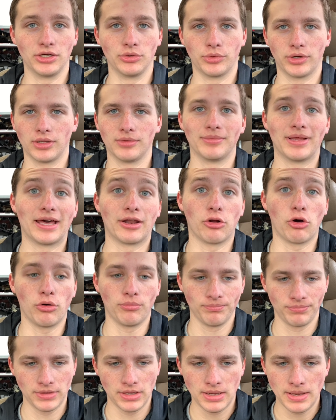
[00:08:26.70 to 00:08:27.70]
well at all,
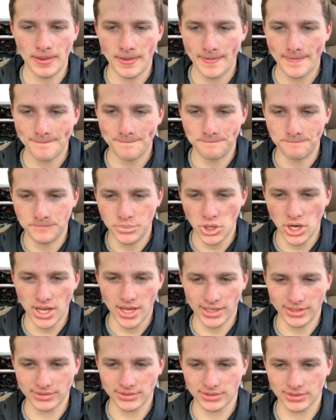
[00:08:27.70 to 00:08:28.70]

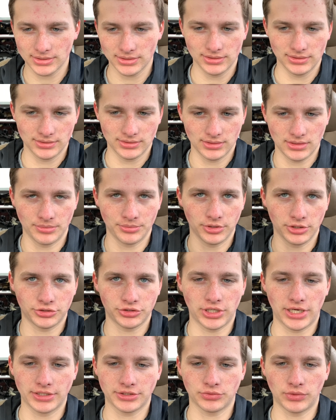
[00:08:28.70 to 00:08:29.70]
but I'm gonna
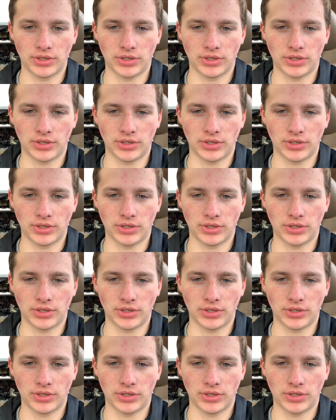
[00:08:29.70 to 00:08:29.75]
try. So